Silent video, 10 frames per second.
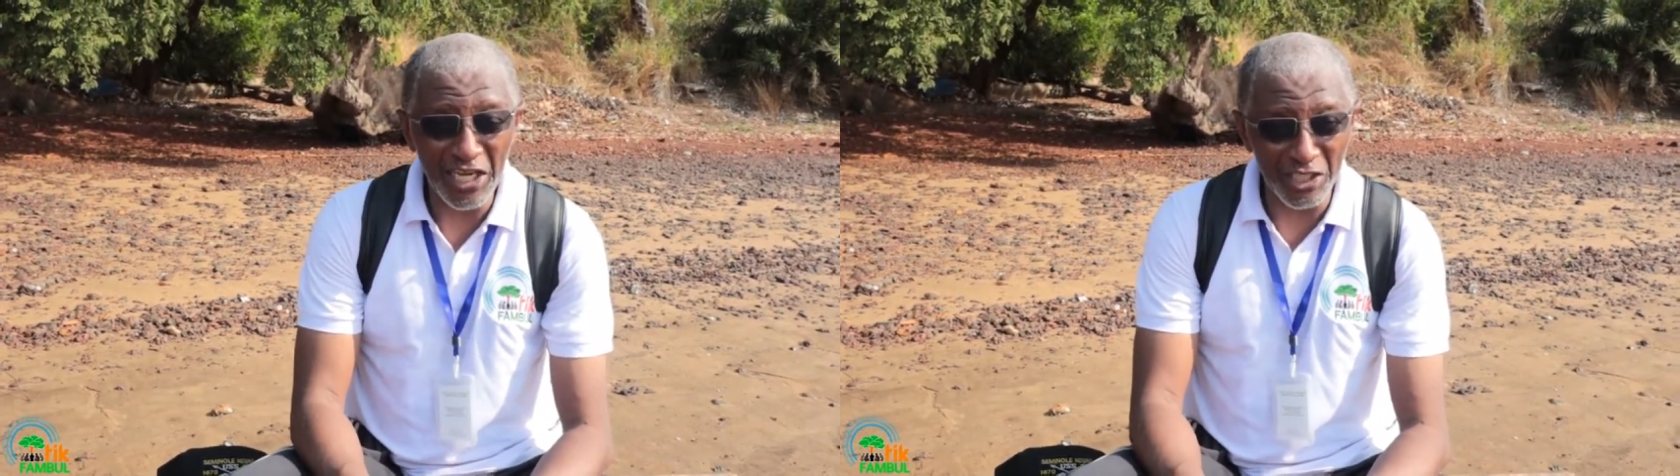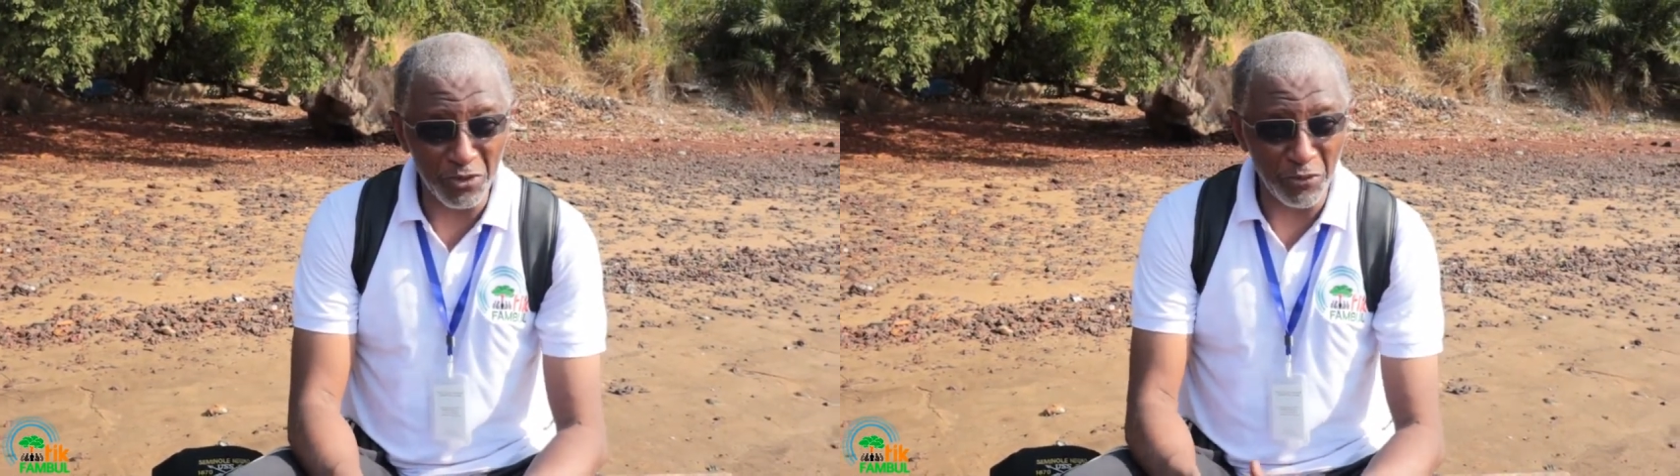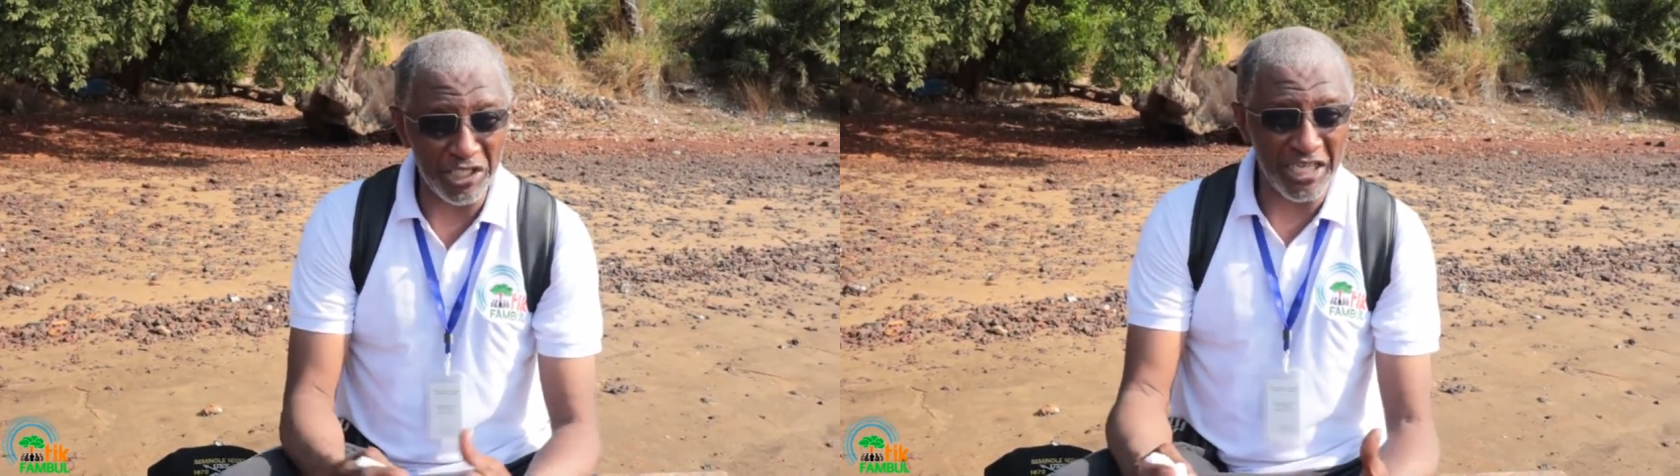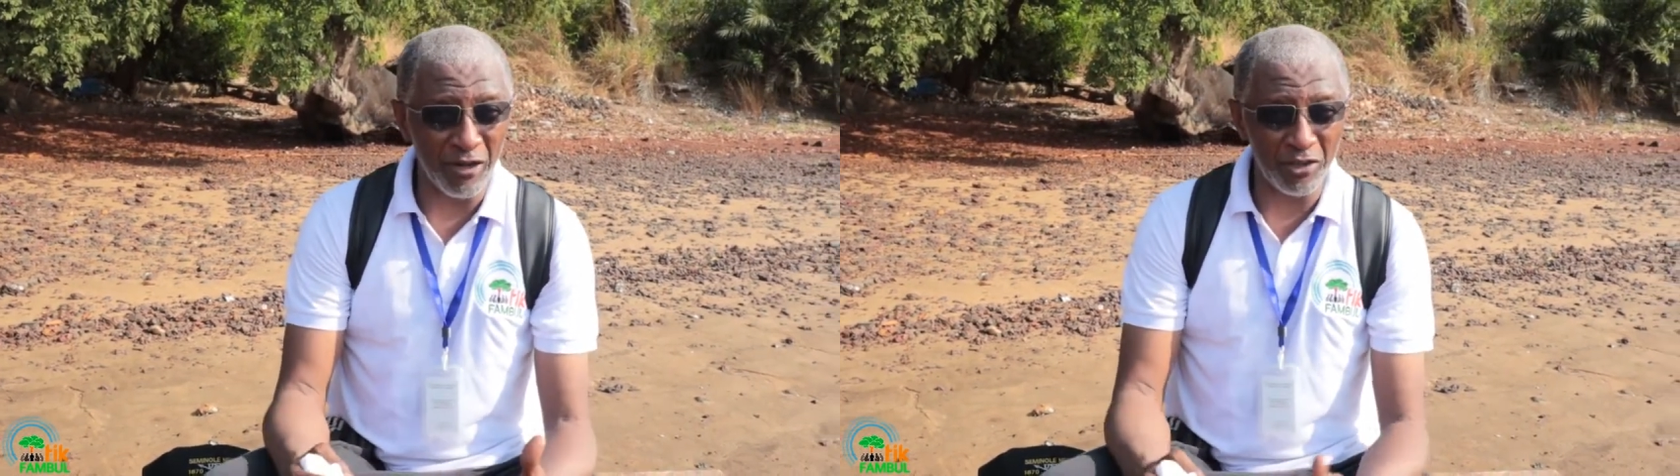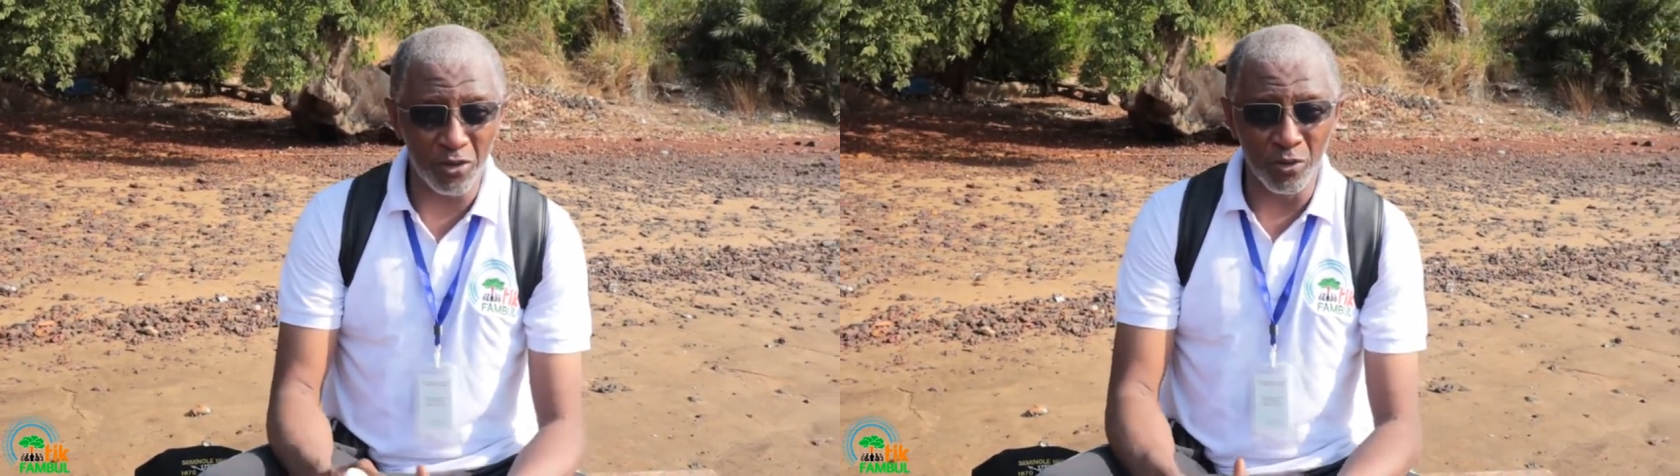is reach
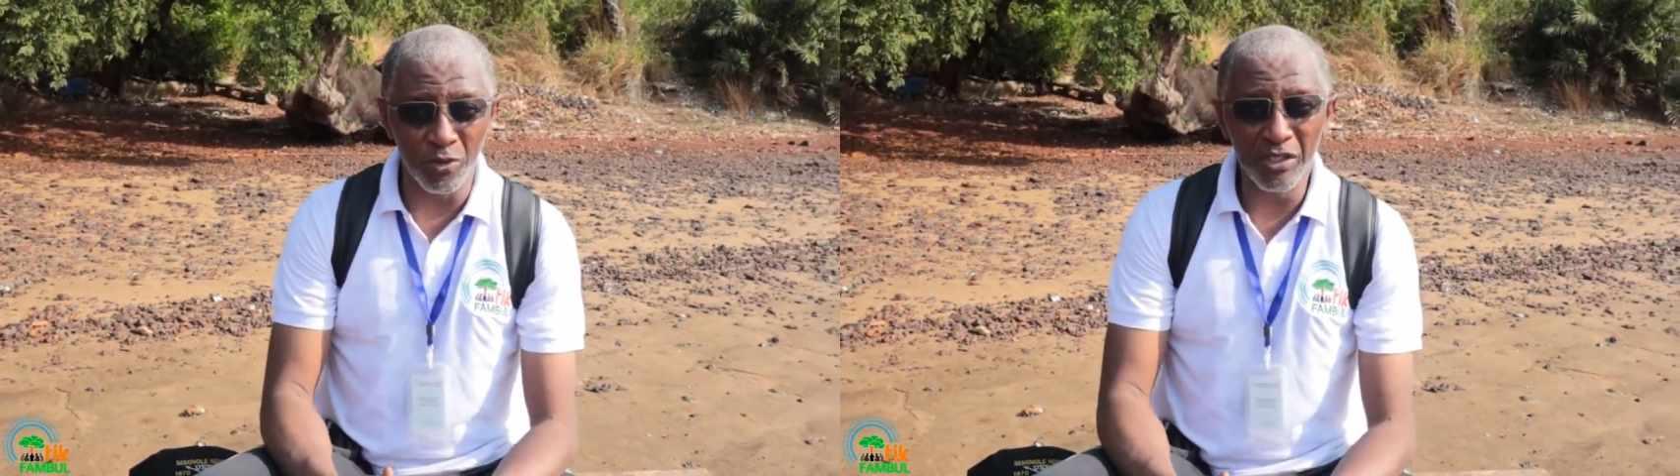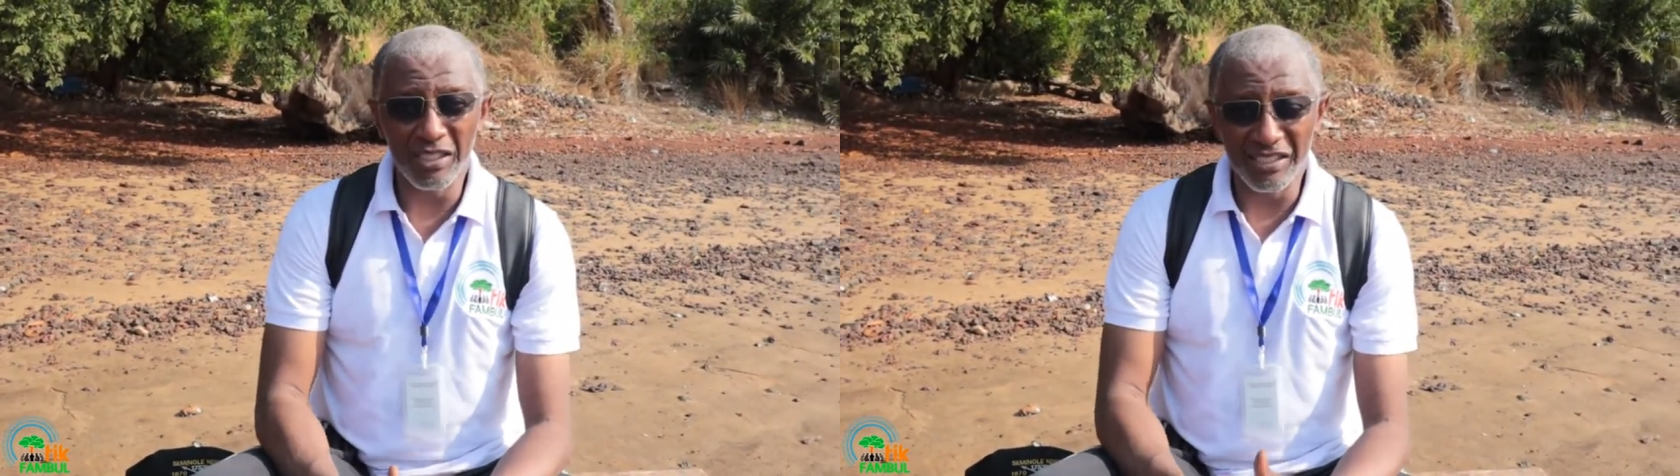out to